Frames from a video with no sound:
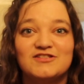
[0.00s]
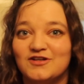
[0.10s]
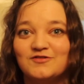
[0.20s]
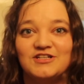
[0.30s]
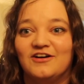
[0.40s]

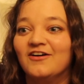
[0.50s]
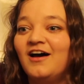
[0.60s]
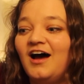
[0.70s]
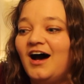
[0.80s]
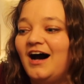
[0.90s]
So chill.
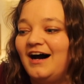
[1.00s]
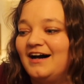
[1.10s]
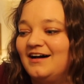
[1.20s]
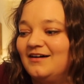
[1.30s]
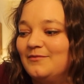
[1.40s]

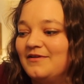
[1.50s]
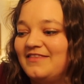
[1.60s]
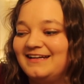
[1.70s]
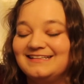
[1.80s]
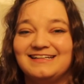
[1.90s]
Um,
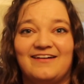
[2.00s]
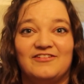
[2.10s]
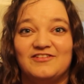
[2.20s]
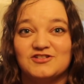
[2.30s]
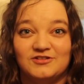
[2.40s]
they didn't have
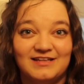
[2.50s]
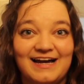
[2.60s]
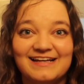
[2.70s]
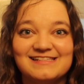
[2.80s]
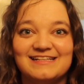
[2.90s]
official
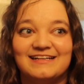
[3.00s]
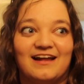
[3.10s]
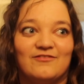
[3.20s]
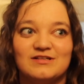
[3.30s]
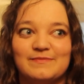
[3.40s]
lines. They didn't
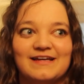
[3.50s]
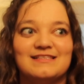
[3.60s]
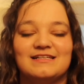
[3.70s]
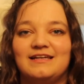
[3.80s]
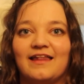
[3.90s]
have
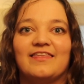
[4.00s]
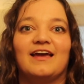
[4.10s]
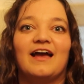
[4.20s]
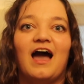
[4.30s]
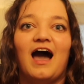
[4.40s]
wristbands.
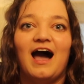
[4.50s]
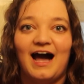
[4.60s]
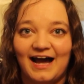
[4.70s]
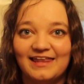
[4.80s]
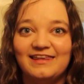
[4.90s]
Nothing.
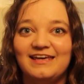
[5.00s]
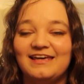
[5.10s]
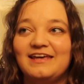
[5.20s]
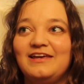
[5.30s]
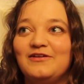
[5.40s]

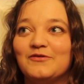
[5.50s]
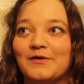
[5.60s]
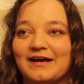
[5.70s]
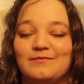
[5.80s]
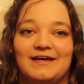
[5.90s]
Highly
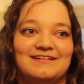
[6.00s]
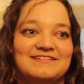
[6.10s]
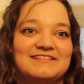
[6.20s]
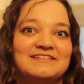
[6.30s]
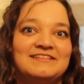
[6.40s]

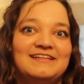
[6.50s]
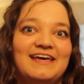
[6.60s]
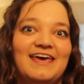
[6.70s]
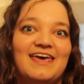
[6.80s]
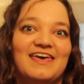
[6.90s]
recommend.
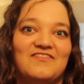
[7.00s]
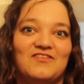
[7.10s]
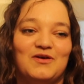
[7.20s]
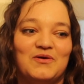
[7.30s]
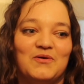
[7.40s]
If
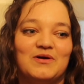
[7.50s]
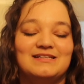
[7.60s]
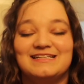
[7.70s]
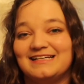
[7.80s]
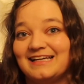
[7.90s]
you
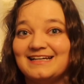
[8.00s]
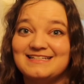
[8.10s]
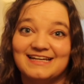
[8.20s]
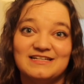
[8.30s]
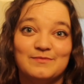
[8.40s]
didn't get a
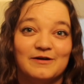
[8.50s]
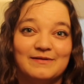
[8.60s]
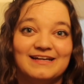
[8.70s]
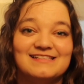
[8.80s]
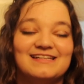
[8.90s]
ticket to Book
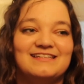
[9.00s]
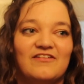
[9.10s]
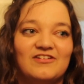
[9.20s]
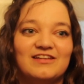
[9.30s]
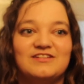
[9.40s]
Bonanza,
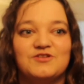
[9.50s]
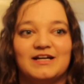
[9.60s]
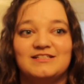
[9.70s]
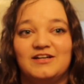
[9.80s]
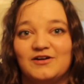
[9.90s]
definitely
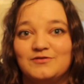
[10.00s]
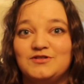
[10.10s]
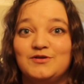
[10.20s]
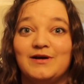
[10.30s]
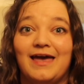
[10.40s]
try to go
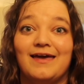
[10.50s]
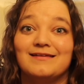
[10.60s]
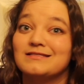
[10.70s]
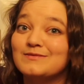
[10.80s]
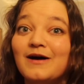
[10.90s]
to
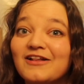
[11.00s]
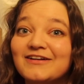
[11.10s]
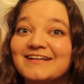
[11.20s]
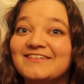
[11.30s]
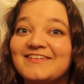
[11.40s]
a
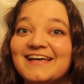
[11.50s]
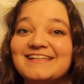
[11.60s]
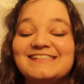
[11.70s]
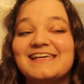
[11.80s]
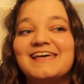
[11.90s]
smaller
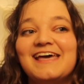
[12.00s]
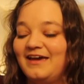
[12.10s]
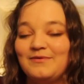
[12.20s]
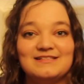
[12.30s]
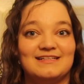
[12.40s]
event.
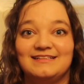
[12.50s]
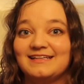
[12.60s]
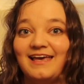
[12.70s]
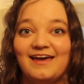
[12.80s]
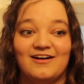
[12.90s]
It
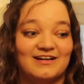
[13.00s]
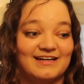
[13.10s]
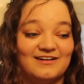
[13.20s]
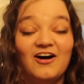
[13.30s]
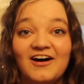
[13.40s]
wasn't
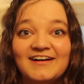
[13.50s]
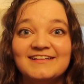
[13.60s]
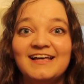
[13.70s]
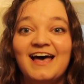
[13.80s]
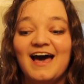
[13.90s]
chaotic at
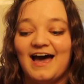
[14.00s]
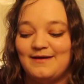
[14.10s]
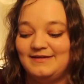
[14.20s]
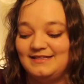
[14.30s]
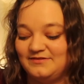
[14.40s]
all.
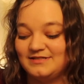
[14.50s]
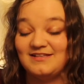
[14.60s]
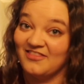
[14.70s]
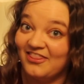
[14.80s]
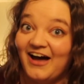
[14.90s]
I mean, there was
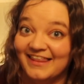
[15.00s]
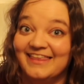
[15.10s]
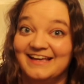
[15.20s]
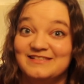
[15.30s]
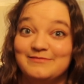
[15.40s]
a lot
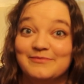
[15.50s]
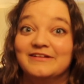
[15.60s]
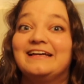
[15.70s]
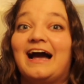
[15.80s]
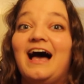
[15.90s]
less people.
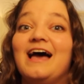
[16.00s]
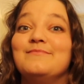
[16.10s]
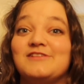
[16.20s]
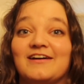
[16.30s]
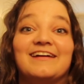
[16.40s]
Like,
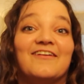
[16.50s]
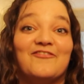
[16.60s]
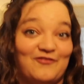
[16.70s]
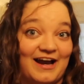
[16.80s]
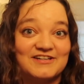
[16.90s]
I'm talking a
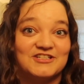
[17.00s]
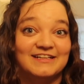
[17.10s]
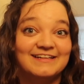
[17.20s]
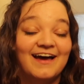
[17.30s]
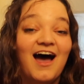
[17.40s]

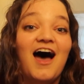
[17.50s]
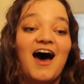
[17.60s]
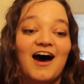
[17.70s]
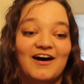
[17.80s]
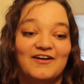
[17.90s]
fraction
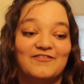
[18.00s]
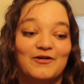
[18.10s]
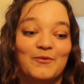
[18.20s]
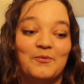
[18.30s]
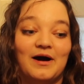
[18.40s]

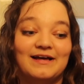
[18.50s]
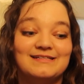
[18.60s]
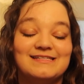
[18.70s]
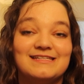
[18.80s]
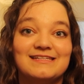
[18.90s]
of what
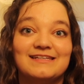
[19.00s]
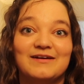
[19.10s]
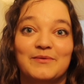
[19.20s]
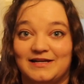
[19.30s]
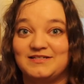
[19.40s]

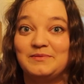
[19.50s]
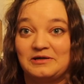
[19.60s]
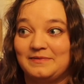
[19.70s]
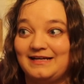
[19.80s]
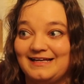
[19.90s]
went to
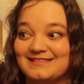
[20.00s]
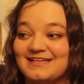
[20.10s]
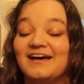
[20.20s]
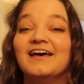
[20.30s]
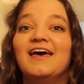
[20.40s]
Book
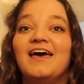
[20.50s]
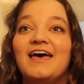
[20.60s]
Bonanza.